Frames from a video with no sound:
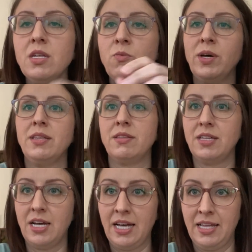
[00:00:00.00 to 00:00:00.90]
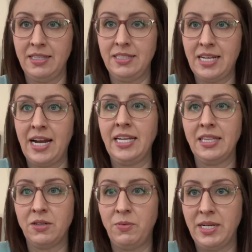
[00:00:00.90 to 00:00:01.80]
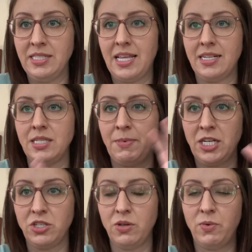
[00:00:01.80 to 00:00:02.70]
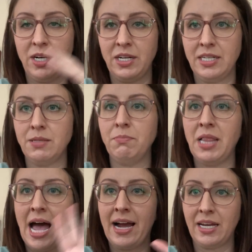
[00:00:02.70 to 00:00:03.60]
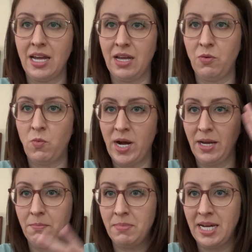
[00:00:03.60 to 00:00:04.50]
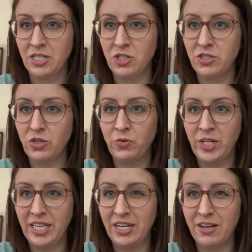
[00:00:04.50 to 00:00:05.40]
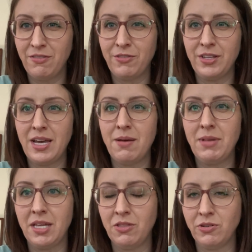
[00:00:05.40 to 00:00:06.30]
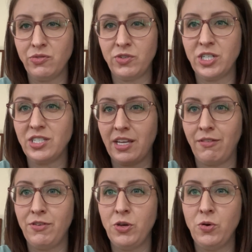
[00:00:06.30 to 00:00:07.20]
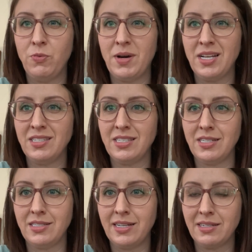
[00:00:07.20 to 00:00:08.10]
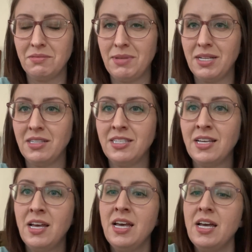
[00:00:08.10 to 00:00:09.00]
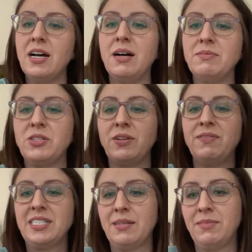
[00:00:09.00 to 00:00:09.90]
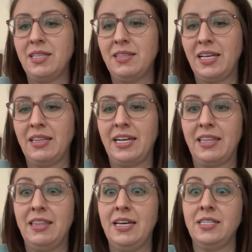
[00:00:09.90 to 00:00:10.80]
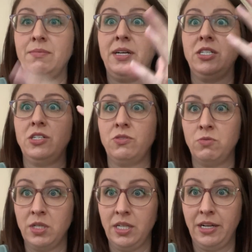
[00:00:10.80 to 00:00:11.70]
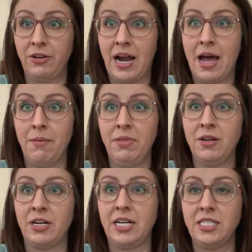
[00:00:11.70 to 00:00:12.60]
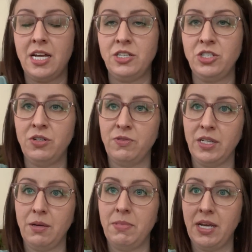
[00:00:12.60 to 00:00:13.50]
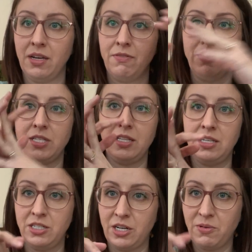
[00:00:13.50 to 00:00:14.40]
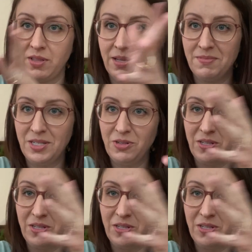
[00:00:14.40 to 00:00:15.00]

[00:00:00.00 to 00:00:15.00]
with tiny little ones, that spatial awareness, black and white pictures are really good for them in those first like few months to 6 months. So even something like this might just really grab their attention really big if you sit in the dark with them and do